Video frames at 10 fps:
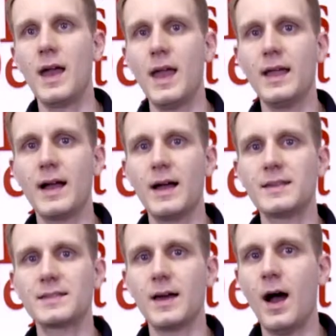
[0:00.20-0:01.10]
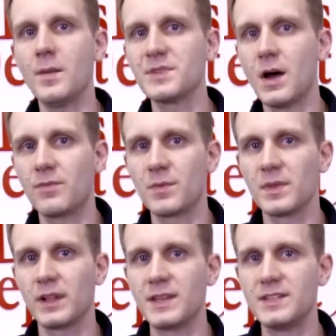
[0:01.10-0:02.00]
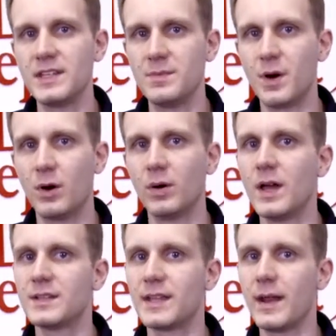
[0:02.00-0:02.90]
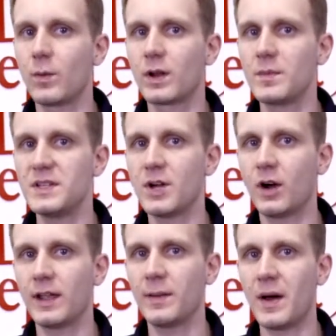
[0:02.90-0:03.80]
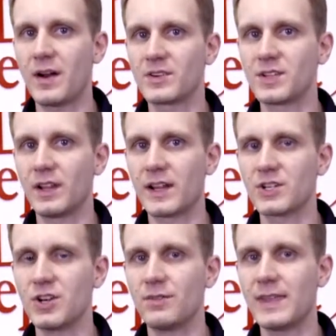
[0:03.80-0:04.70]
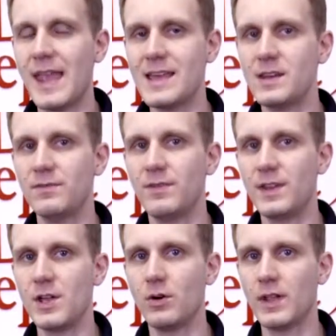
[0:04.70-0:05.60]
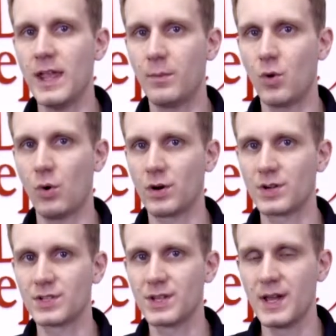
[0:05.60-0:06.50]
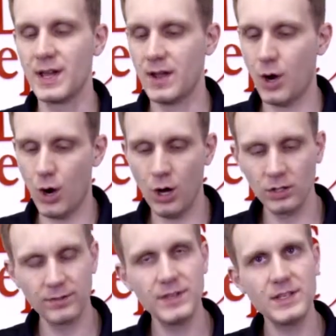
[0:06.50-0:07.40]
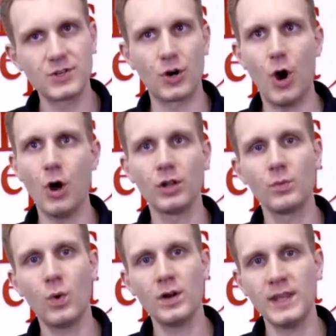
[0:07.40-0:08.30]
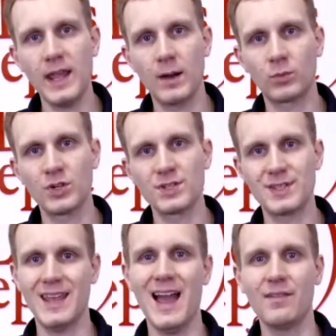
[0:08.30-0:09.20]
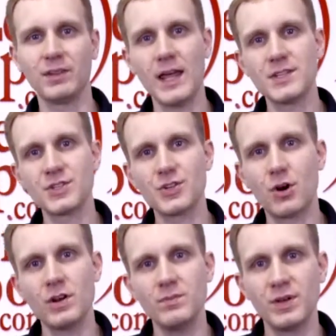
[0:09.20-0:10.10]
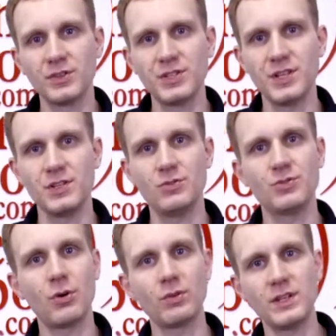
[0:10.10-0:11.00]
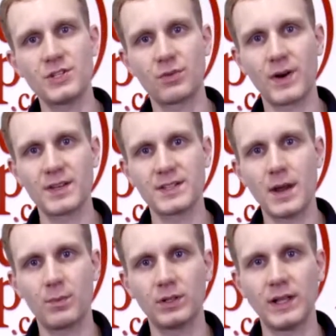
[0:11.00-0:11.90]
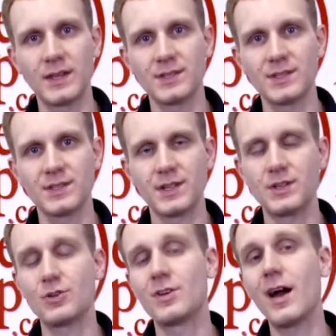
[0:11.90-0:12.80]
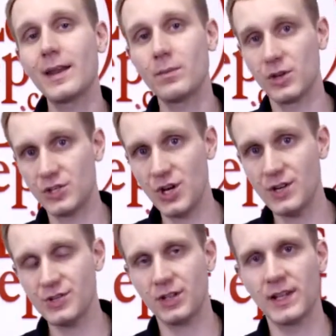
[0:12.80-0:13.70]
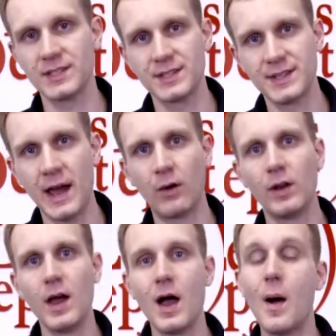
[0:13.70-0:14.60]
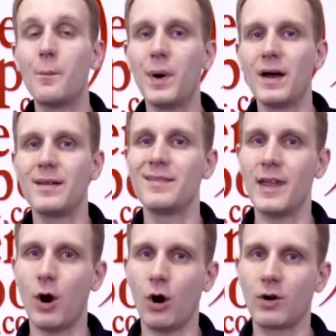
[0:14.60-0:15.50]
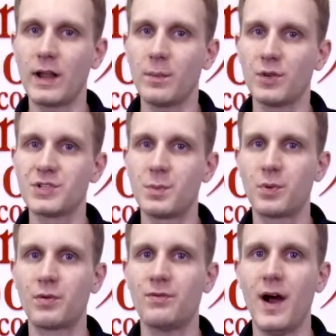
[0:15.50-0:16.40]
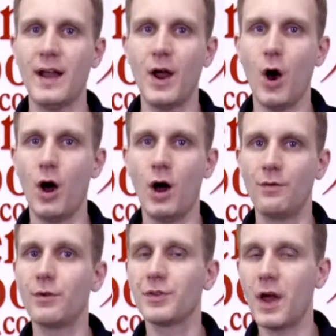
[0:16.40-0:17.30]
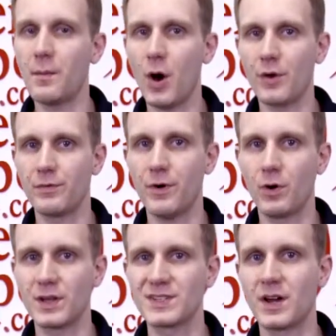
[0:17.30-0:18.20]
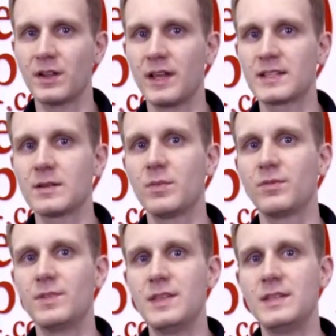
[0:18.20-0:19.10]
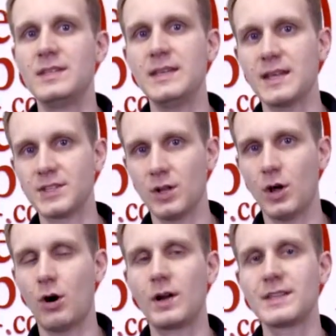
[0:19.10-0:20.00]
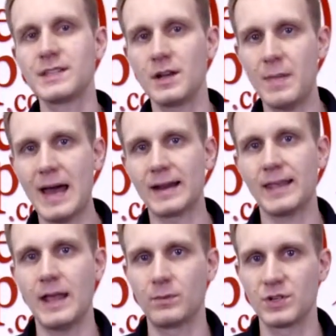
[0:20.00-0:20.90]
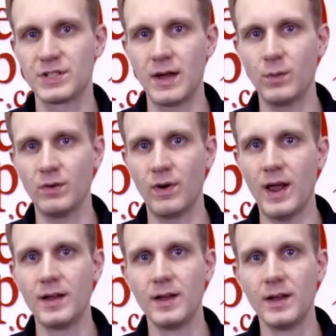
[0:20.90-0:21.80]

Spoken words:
Hey guys, I'm Tom from the Lens Depot. Today we're going to be talking about our selection of Canon video camcorders. All of these are all-in-one cameras. They have lenses already built in. You don't need to rent separate lenses and you're not able to change the lenses out, but they are able to provide full-time autofocus unlike some of the DSLR and cinematic cameras that we rent.